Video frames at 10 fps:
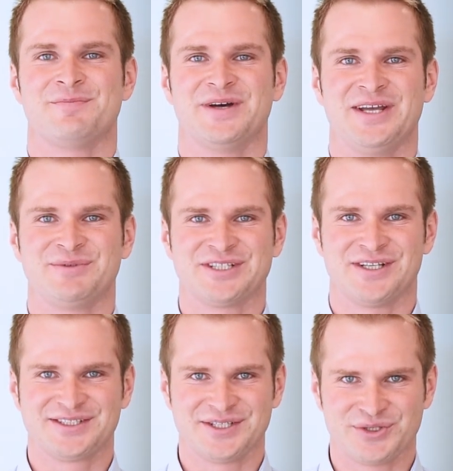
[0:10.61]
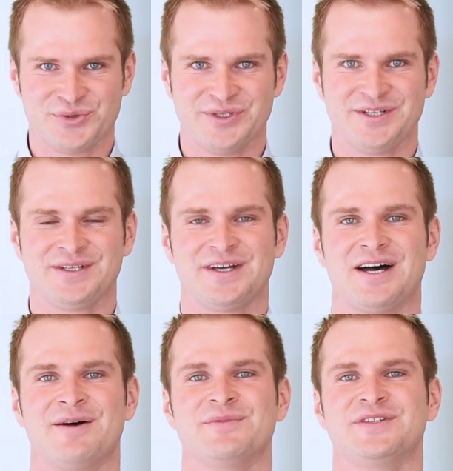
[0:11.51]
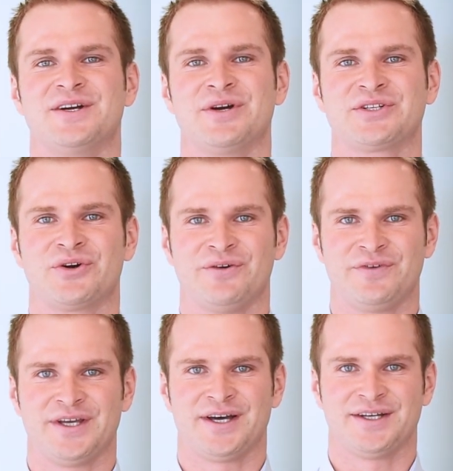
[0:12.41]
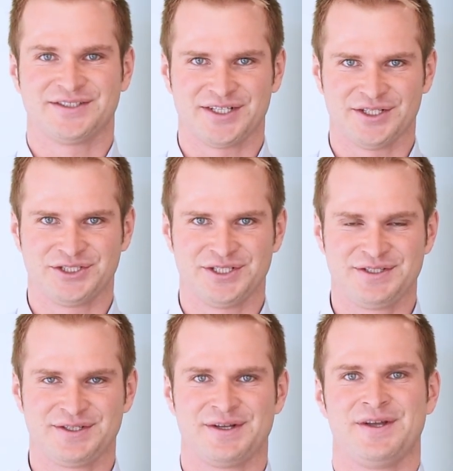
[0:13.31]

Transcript: My name is Alexey Kunin. I'm the director of A I Intelligent,